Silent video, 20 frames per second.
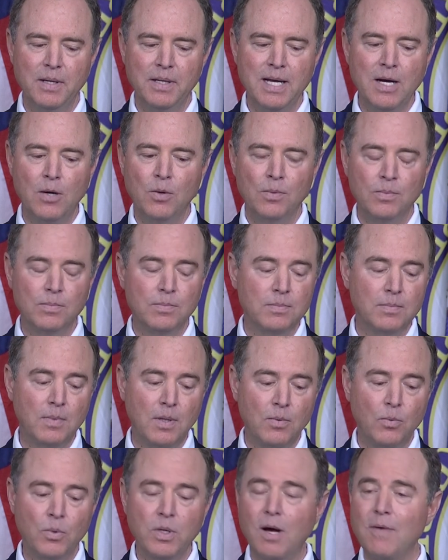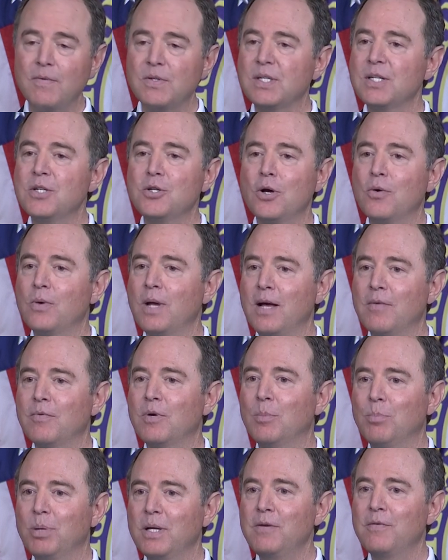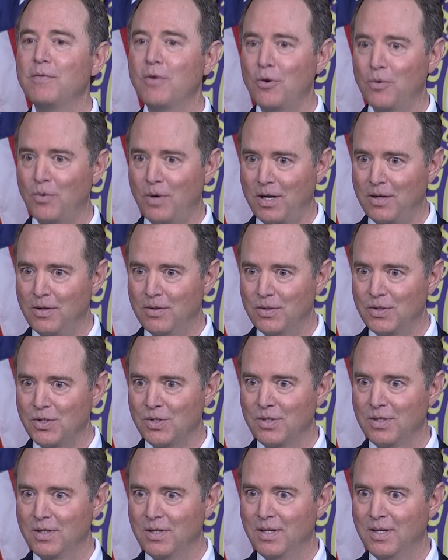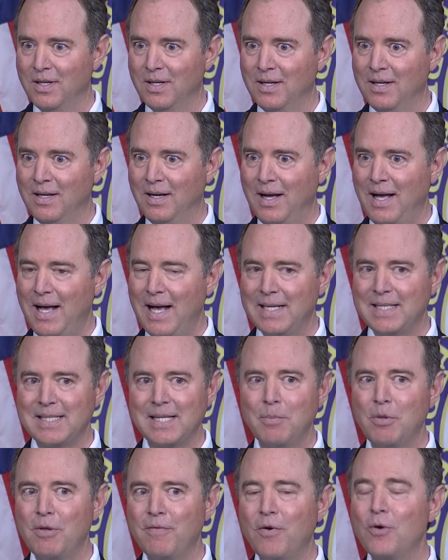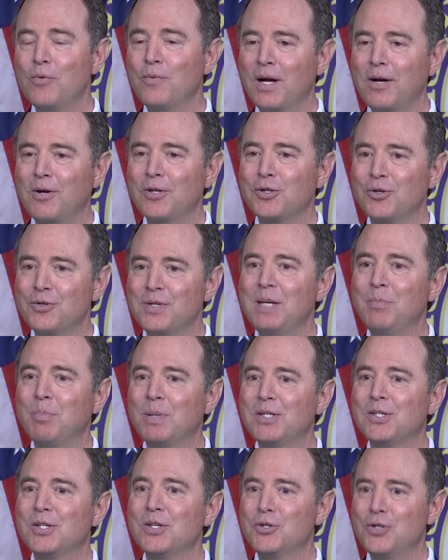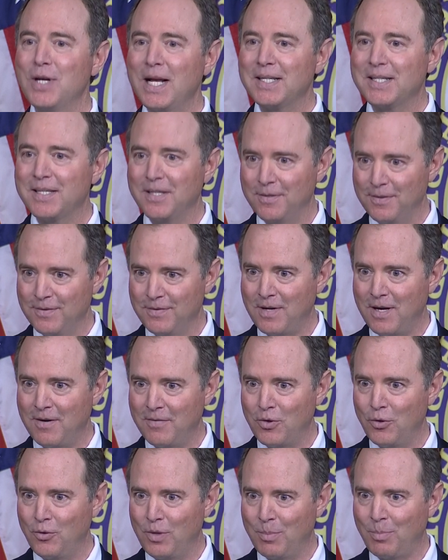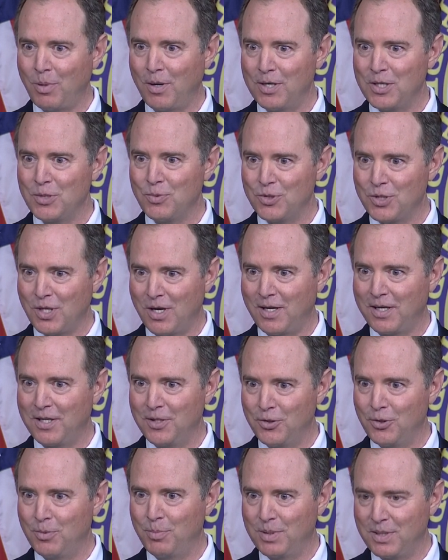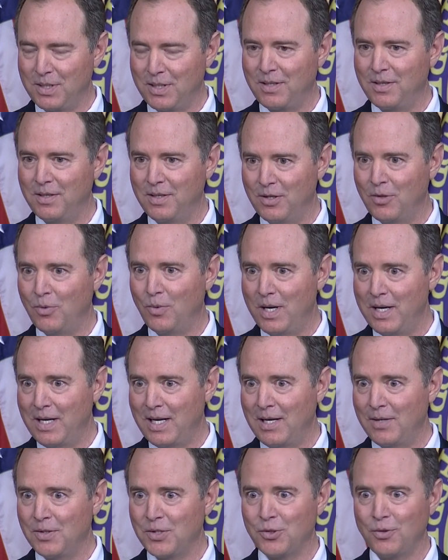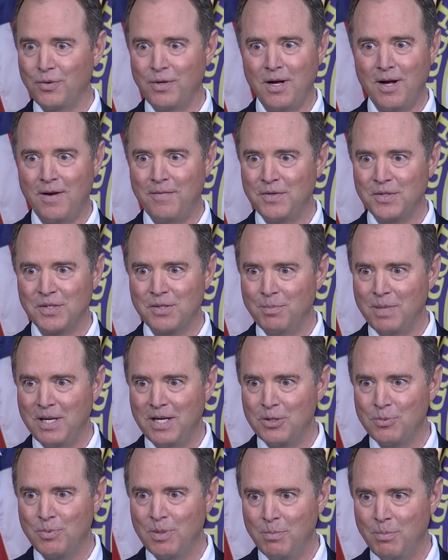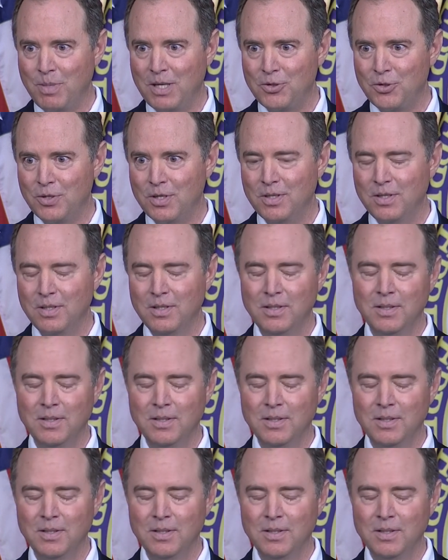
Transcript: Now, we obviously don't have complete phone records, and some of the phone records are deeply suggestive of who the parties were talking to, particularly in the White House or the Office of Management and Budget.